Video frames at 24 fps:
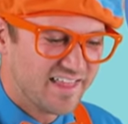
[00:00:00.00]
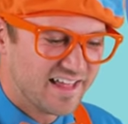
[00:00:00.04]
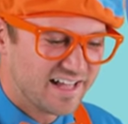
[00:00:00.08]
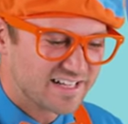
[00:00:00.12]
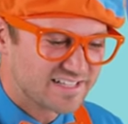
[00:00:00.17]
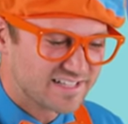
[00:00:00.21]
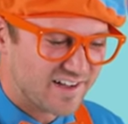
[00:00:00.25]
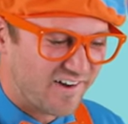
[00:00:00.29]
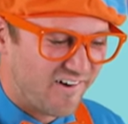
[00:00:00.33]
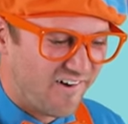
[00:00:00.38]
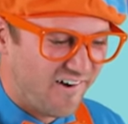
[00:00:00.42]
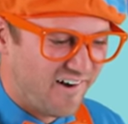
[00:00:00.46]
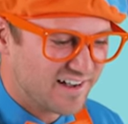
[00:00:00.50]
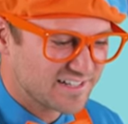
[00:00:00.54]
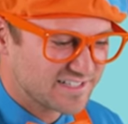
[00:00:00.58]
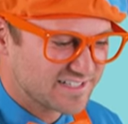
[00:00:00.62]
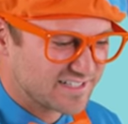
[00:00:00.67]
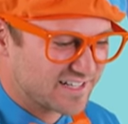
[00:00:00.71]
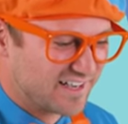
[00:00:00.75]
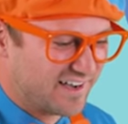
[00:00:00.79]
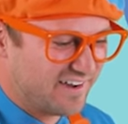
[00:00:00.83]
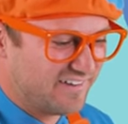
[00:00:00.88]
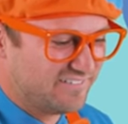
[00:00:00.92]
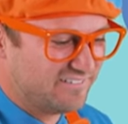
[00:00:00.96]
that's
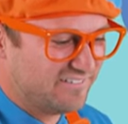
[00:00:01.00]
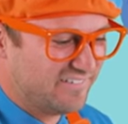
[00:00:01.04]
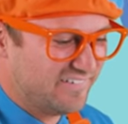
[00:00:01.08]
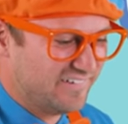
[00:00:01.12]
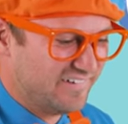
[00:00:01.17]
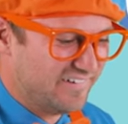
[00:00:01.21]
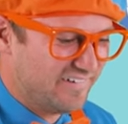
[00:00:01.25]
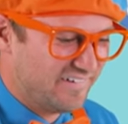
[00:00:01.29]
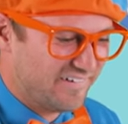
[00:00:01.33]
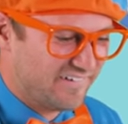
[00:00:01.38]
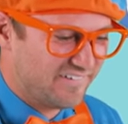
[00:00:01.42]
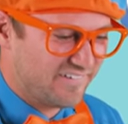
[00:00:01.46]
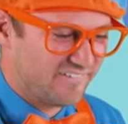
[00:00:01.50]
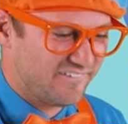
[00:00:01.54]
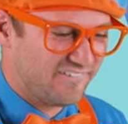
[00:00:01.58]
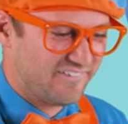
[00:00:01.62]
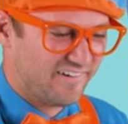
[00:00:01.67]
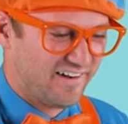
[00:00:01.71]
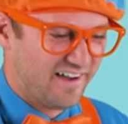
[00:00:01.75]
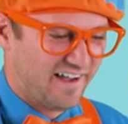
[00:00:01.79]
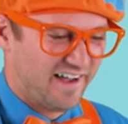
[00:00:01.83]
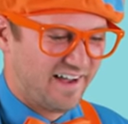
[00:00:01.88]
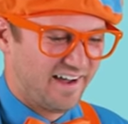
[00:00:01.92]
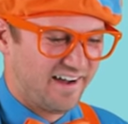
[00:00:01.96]
awesome.
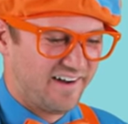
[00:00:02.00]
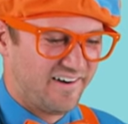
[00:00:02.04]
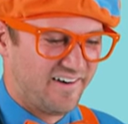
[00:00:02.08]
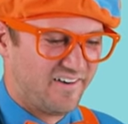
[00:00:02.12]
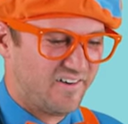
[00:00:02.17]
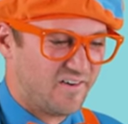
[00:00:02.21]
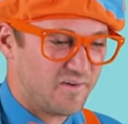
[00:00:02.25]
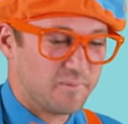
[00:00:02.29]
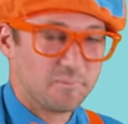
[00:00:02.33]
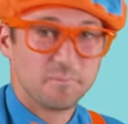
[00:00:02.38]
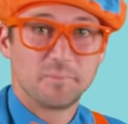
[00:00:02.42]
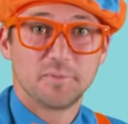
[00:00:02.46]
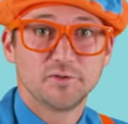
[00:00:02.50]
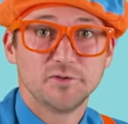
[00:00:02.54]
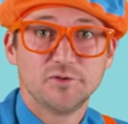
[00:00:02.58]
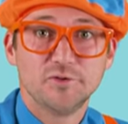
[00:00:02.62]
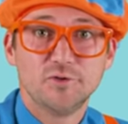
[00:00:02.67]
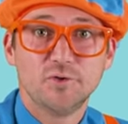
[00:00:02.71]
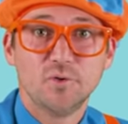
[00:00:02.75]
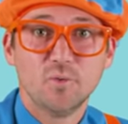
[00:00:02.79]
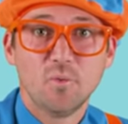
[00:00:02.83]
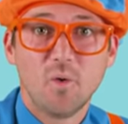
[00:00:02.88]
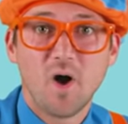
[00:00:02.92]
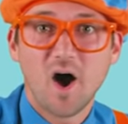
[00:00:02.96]
Wow,
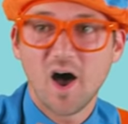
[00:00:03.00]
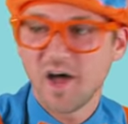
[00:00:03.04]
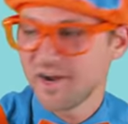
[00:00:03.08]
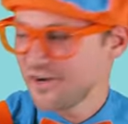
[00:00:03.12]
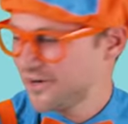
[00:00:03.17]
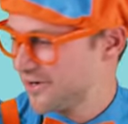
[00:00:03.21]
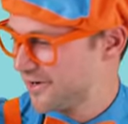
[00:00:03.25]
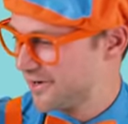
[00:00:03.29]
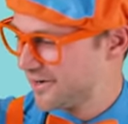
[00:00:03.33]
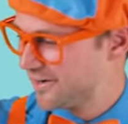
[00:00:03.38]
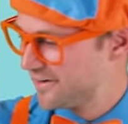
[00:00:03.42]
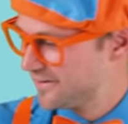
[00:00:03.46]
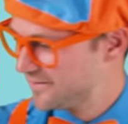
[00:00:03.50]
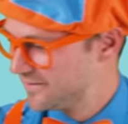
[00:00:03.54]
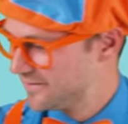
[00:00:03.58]
blue water.